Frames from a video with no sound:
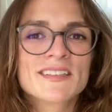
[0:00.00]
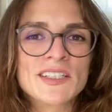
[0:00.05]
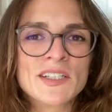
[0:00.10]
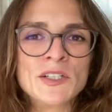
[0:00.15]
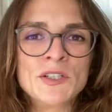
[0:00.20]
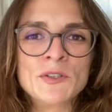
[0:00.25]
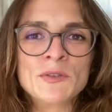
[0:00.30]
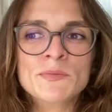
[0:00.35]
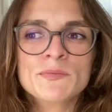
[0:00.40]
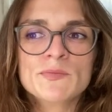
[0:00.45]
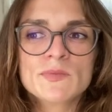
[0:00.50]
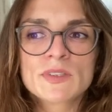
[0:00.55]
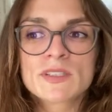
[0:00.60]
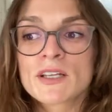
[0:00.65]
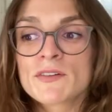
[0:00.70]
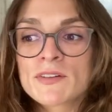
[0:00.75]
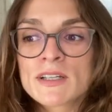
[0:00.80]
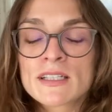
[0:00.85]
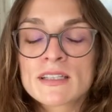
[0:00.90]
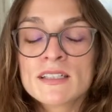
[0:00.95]
So
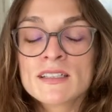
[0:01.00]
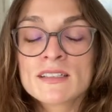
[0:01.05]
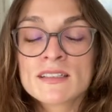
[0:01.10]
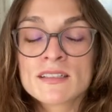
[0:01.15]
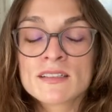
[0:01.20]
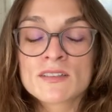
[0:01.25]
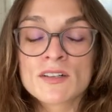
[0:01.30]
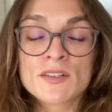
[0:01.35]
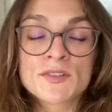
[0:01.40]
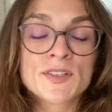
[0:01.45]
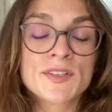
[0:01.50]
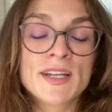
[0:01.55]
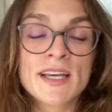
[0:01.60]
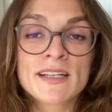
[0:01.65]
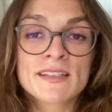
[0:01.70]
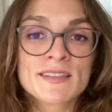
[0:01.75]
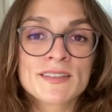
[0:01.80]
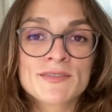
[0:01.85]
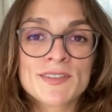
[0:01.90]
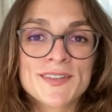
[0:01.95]
stuff like this, it's also
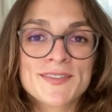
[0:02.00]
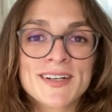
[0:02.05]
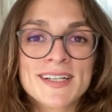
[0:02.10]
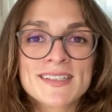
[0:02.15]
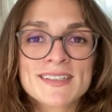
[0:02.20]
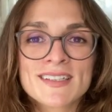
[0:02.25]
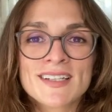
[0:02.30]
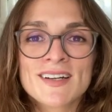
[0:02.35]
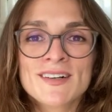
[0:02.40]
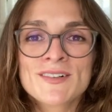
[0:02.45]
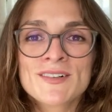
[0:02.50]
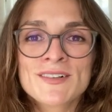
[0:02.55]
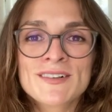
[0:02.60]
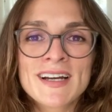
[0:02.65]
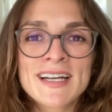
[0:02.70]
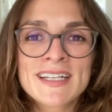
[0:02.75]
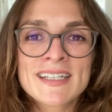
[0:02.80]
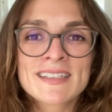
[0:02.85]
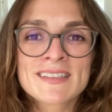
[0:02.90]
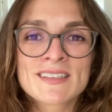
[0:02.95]
nice if your friends know
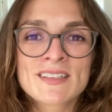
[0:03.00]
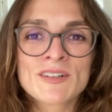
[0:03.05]
already.